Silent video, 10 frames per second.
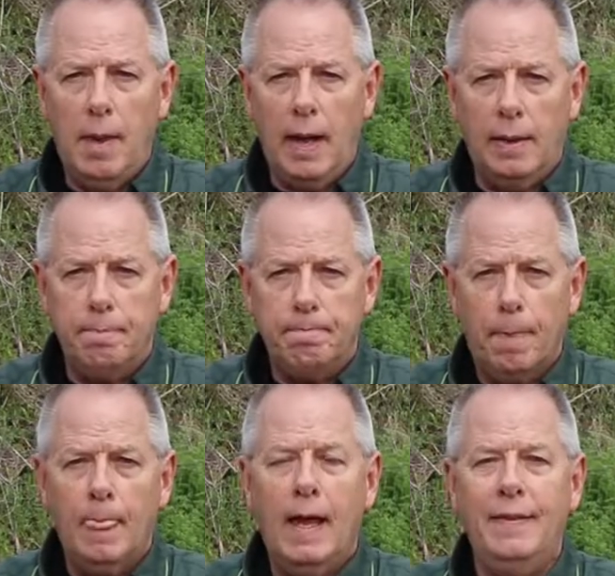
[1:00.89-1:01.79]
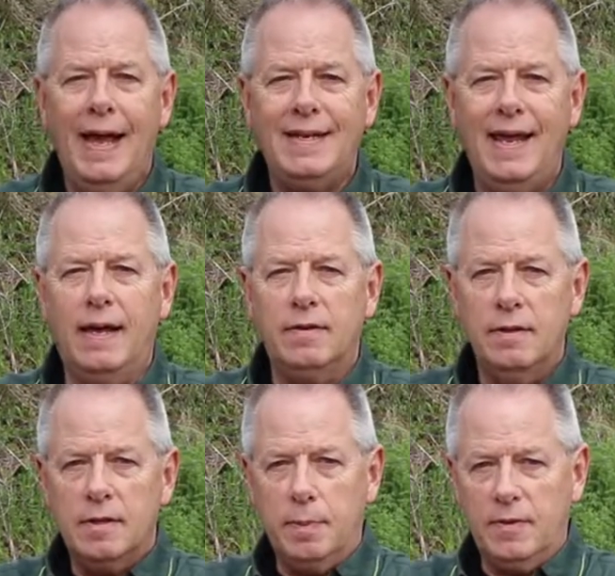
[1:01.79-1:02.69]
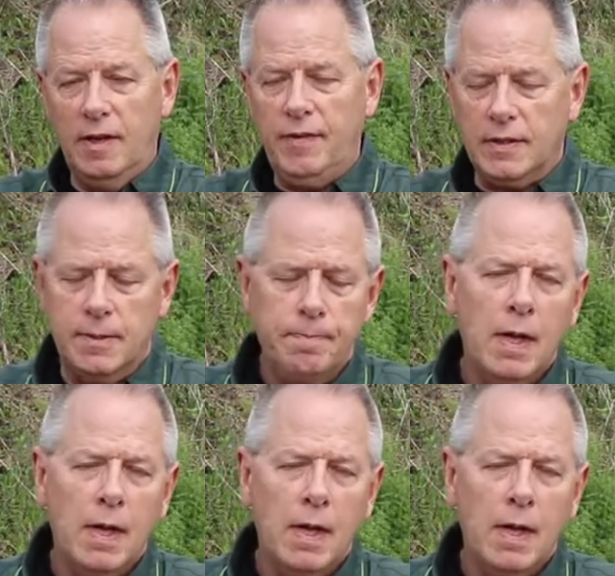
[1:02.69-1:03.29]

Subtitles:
bottom, and that takes specifics.